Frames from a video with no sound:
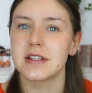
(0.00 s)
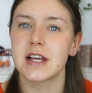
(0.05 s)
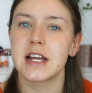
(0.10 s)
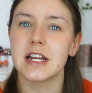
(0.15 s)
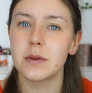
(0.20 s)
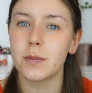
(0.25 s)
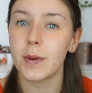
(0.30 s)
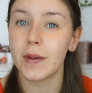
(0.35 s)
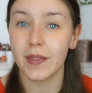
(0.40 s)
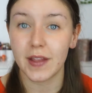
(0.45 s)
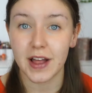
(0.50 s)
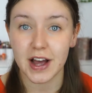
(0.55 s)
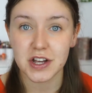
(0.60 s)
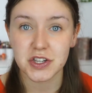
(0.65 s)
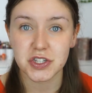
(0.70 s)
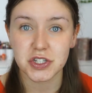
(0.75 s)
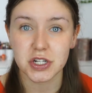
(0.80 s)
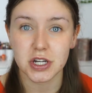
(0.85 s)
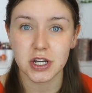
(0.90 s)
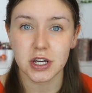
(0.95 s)
I did one
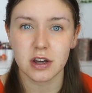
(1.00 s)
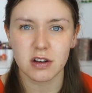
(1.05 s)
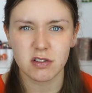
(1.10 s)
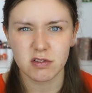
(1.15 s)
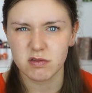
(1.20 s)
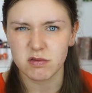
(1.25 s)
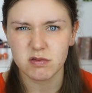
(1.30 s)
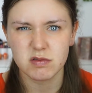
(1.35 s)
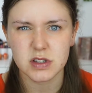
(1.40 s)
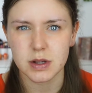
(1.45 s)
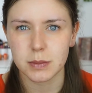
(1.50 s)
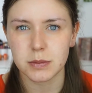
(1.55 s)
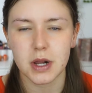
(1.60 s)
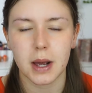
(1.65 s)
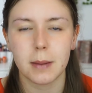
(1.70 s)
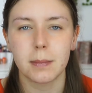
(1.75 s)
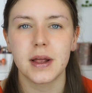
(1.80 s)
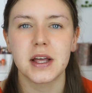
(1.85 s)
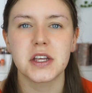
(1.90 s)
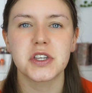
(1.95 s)
last year,
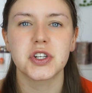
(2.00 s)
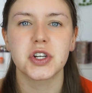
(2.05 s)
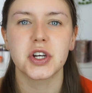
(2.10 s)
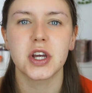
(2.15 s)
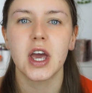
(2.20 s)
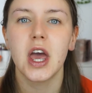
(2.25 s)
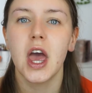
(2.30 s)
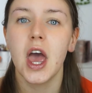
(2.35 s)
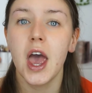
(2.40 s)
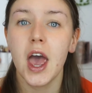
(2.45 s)
sometime last year,